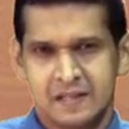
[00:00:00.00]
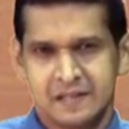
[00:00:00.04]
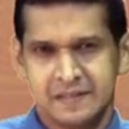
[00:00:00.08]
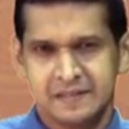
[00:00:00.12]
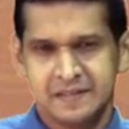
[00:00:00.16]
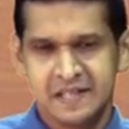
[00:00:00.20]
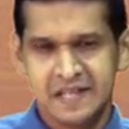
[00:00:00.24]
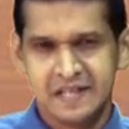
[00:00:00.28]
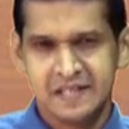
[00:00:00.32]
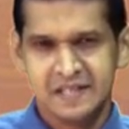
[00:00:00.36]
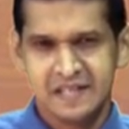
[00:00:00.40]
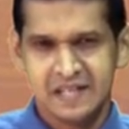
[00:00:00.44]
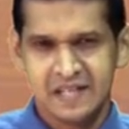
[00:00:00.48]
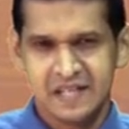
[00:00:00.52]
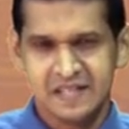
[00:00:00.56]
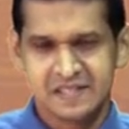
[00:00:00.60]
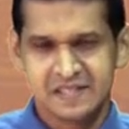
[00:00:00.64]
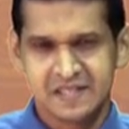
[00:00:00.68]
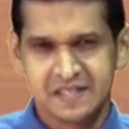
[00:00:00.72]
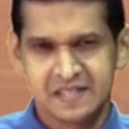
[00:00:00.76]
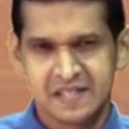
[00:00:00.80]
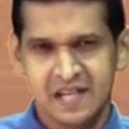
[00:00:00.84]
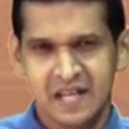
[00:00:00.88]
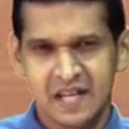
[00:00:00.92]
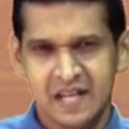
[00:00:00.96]
Then there's
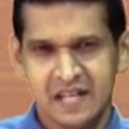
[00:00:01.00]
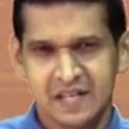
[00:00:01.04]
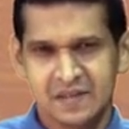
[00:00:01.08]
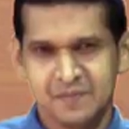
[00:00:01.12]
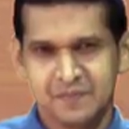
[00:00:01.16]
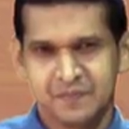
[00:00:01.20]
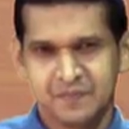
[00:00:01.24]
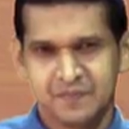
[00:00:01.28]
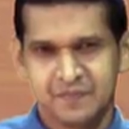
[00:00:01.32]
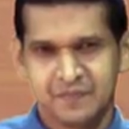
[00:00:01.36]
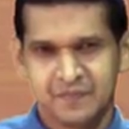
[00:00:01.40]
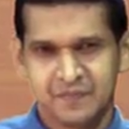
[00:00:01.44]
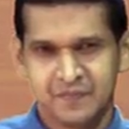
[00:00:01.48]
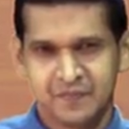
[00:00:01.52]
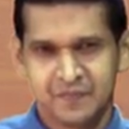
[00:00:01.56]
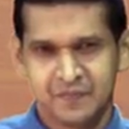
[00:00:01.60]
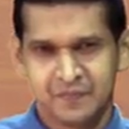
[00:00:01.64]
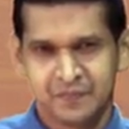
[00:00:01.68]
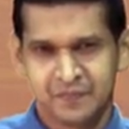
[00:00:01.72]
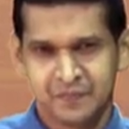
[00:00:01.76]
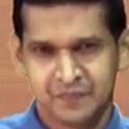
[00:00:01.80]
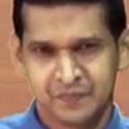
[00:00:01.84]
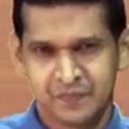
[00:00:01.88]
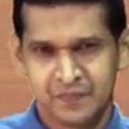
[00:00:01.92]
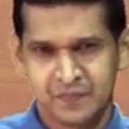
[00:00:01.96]
a time.
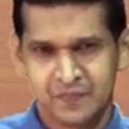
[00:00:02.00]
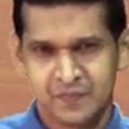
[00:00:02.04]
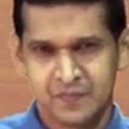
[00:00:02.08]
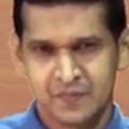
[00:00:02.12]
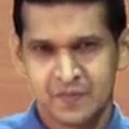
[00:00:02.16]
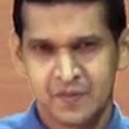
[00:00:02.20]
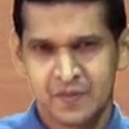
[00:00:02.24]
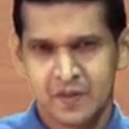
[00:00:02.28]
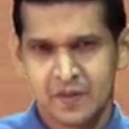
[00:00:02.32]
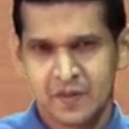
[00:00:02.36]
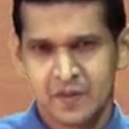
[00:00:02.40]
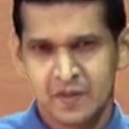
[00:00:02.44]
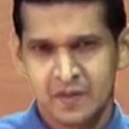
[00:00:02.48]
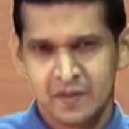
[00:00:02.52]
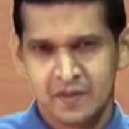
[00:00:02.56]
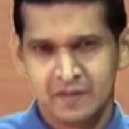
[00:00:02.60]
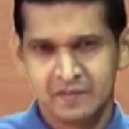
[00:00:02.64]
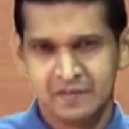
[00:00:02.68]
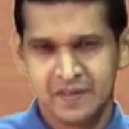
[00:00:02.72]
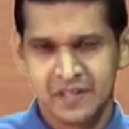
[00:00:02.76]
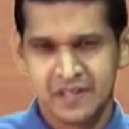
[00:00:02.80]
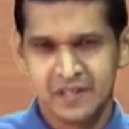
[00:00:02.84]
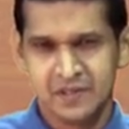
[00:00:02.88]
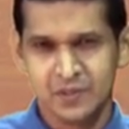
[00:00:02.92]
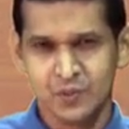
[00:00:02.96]

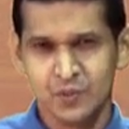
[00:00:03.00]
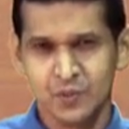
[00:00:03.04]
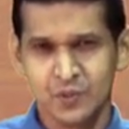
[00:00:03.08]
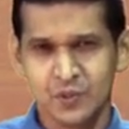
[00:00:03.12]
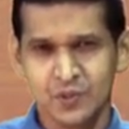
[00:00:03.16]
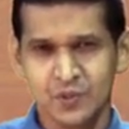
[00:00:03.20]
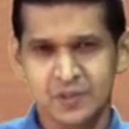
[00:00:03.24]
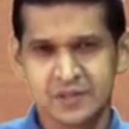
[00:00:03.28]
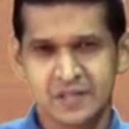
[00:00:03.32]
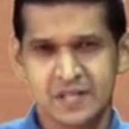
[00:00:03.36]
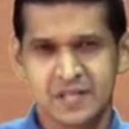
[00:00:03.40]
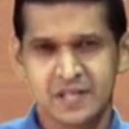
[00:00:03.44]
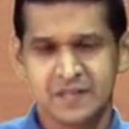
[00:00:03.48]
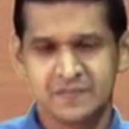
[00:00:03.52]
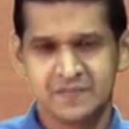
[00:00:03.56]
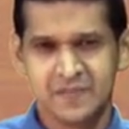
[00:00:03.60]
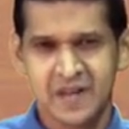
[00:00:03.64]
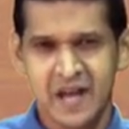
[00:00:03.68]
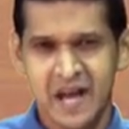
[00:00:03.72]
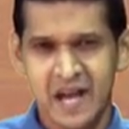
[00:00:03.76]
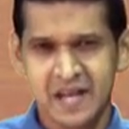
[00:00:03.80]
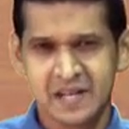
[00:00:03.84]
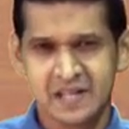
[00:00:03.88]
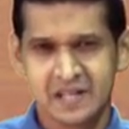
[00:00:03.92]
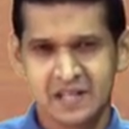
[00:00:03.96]
We use
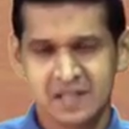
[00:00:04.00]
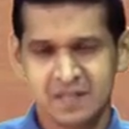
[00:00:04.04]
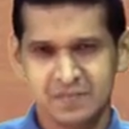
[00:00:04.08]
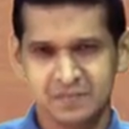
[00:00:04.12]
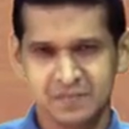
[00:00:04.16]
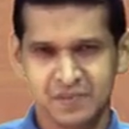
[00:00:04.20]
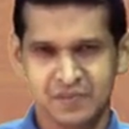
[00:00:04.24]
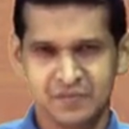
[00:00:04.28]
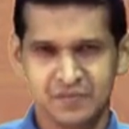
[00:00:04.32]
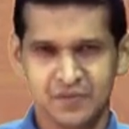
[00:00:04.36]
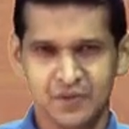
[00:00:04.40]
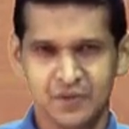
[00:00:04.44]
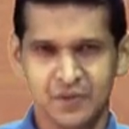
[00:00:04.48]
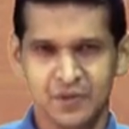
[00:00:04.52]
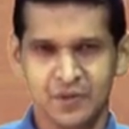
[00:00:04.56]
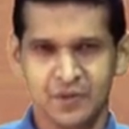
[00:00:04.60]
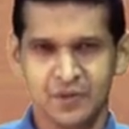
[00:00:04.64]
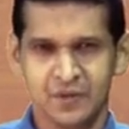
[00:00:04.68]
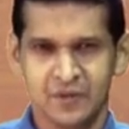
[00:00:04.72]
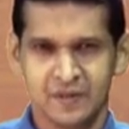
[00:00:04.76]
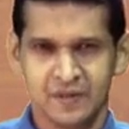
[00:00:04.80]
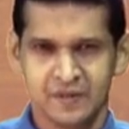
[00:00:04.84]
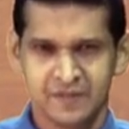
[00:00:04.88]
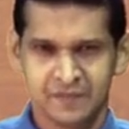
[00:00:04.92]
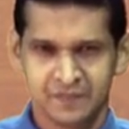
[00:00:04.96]
at before
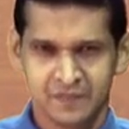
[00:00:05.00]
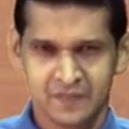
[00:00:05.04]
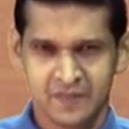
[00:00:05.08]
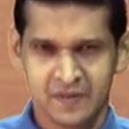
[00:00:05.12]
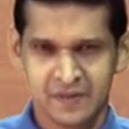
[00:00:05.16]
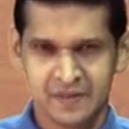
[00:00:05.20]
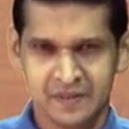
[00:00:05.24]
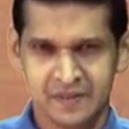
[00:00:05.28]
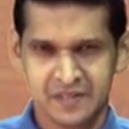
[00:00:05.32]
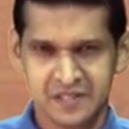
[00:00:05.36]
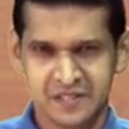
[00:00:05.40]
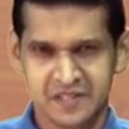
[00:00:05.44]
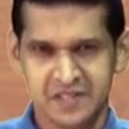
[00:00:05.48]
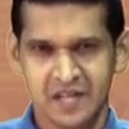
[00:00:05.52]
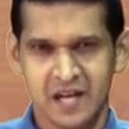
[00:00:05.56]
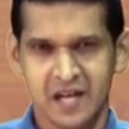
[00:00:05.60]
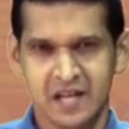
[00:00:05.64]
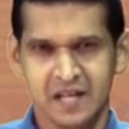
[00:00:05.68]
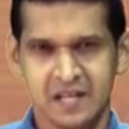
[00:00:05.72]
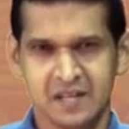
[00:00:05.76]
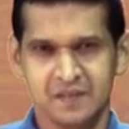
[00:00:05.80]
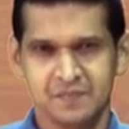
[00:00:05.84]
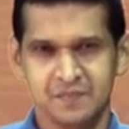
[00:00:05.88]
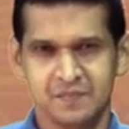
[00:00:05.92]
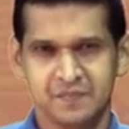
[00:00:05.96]
the
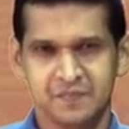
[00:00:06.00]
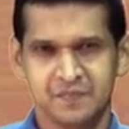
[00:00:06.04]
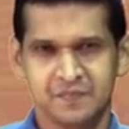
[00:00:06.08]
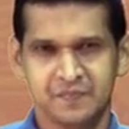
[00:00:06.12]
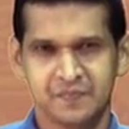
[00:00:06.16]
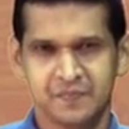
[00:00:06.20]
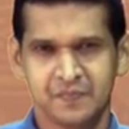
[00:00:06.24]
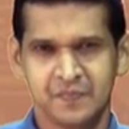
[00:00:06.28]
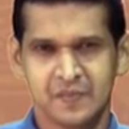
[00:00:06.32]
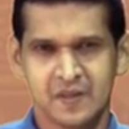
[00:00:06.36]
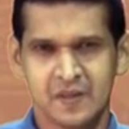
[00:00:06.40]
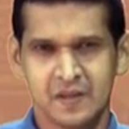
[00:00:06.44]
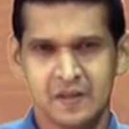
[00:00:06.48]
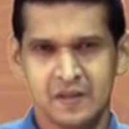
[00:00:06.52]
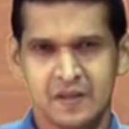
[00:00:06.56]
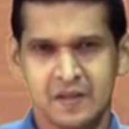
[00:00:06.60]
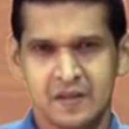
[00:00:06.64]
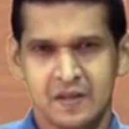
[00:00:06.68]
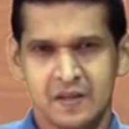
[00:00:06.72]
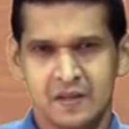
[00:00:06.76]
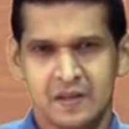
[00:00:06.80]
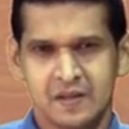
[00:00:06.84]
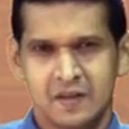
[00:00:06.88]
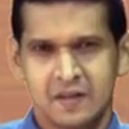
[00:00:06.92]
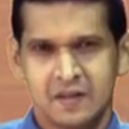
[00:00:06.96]
time.
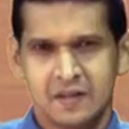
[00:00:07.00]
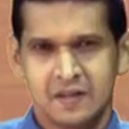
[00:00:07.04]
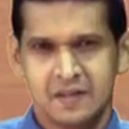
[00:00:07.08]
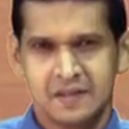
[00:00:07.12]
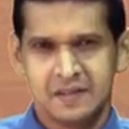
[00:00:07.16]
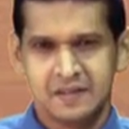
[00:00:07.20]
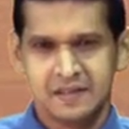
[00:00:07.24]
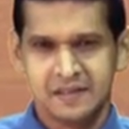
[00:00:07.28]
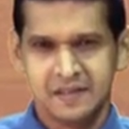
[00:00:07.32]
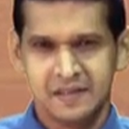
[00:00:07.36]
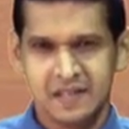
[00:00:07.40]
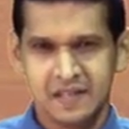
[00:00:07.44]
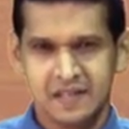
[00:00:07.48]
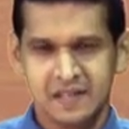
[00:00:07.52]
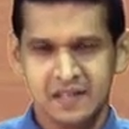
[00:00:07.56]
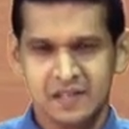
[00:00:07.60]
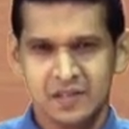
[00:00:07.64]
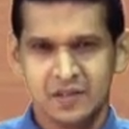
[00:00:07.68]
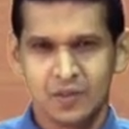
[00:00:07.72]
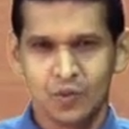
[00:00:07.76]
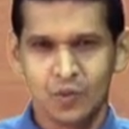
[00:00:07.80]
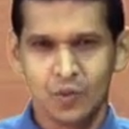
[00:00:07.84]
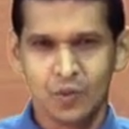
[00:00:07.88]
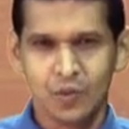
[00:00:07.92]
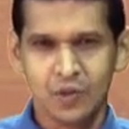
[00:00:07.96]
Then
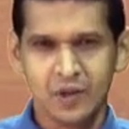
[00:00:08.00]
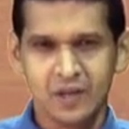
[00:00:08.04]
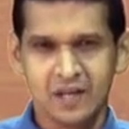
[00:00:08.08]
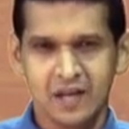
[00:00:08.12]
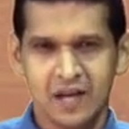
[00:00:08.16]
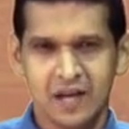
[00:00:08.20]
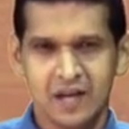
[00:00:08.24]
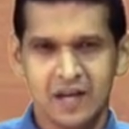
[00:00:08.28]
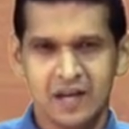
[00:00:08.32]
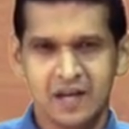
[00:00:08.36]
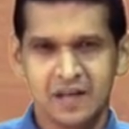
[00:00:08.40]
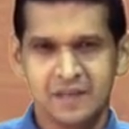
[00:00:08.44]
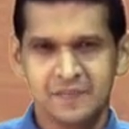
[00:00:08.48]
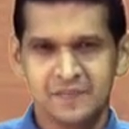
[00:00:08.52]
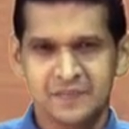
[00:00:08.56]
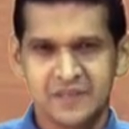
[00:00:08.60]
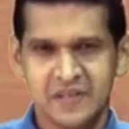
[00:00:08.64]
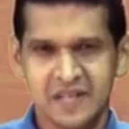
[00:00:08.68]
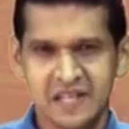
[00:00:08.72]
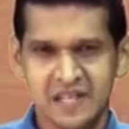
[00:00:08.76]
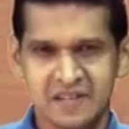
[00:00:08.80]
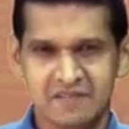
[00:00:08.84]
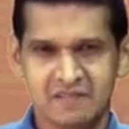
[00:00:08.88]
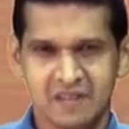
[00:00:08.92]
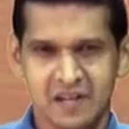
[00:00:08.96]
all are
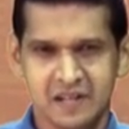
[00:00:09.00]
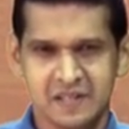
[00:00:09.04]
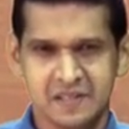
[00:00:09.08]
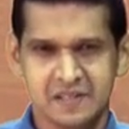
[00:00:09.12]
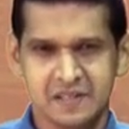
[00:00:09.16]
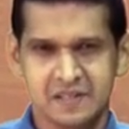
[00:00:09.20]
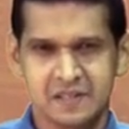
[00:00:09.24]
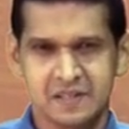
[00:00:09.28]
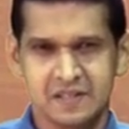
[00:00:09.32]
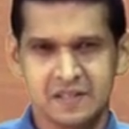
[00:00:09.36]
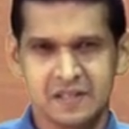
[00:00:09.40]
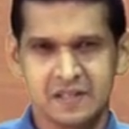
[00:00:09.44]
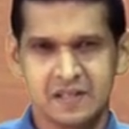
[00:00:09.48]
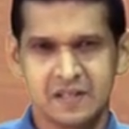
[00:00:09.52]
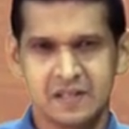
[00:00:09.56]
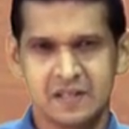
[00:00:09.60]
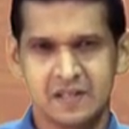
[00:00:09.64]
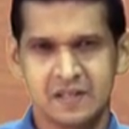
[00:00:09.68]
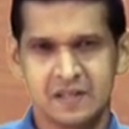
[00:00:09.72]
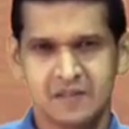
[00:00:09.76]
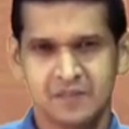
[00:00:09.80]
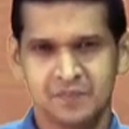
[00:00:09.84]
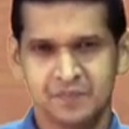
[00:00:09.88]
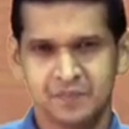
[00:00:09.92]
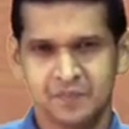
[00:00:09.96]
invited.
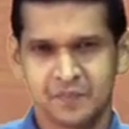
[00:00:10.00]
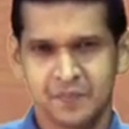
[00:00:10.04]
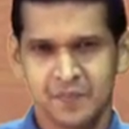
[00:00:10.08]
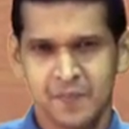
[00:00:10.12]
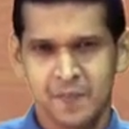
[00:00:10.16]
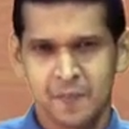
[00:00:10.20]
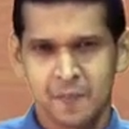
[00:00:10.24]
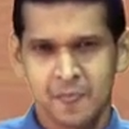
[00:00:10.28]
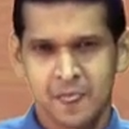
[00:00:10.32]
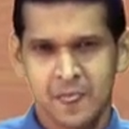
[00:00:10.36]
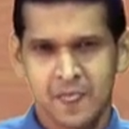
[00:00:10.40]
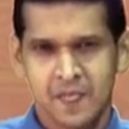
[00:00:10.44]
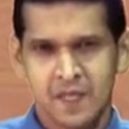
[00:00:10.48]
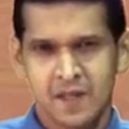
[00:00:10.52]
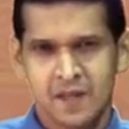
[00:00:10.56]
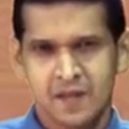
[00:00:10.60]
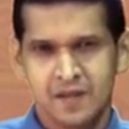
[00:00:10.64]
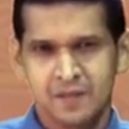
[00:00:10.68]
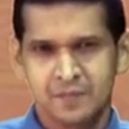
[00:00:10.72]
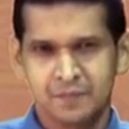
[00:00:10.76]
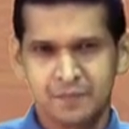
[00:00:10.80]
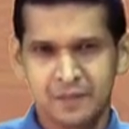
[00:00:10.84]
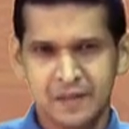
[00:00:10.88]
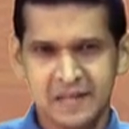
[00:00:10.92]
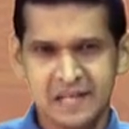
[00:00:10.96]

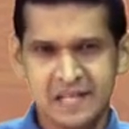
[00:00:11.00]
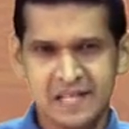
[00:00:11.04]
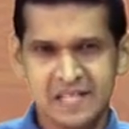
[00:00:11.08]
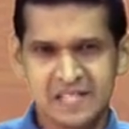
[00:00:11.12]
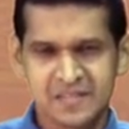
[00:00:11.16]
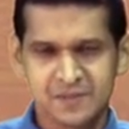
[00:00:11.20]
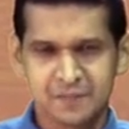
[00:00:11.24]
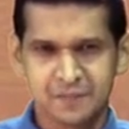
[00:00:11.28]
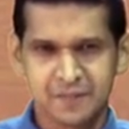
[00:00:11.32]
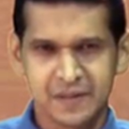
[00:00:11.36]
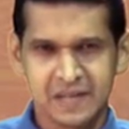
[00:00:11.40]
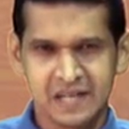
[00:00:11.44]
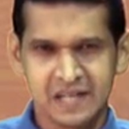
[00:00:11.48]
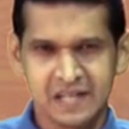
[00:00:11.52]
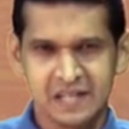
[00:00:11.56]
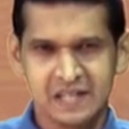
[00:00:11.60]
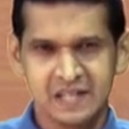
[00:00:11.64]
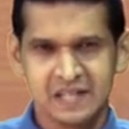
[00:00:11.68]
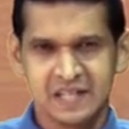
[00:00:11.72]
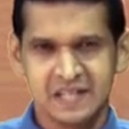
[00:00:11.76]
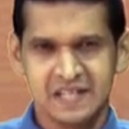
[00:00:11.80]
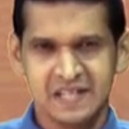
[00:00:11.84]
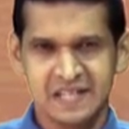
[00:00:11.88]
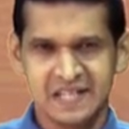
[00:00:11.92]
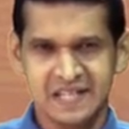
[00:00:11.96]
Please bring
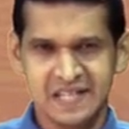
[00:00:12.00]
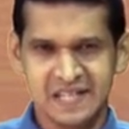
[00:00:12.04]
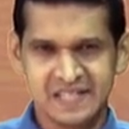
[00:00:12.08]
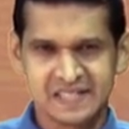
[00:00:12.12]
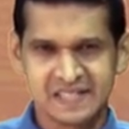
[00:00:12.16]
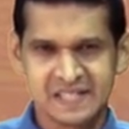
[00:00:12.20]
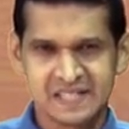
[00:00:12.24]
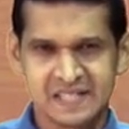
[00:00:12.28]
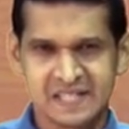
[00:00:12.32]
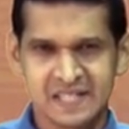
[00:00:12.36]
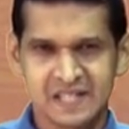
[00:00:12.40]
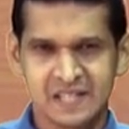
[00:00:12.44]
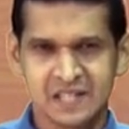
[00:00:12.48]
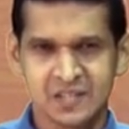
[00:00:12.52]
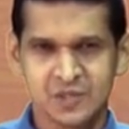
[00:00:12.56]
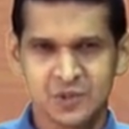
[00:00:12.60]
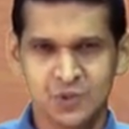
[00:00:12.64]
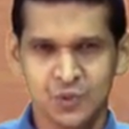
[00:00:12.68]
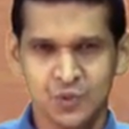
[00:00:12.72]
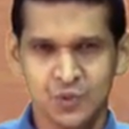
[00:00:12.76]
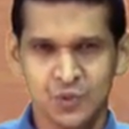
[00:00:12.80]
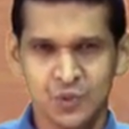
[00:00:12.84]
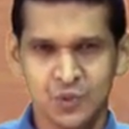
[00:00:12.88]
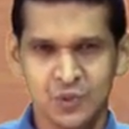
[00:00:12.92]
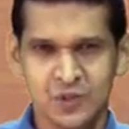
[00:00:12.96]
necessary
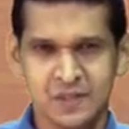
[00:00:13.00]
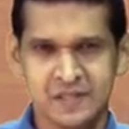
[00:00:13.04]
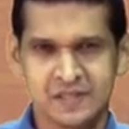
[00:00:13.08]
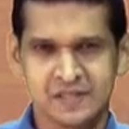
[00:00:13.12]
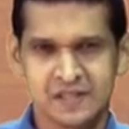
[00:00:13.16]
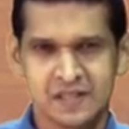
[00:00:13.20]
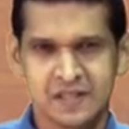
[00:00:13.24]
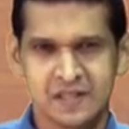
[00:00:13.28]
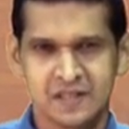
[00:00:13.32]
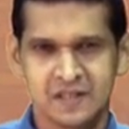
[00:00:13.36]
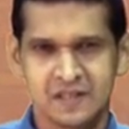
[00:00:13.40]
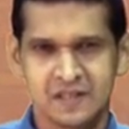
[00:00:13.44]
tools.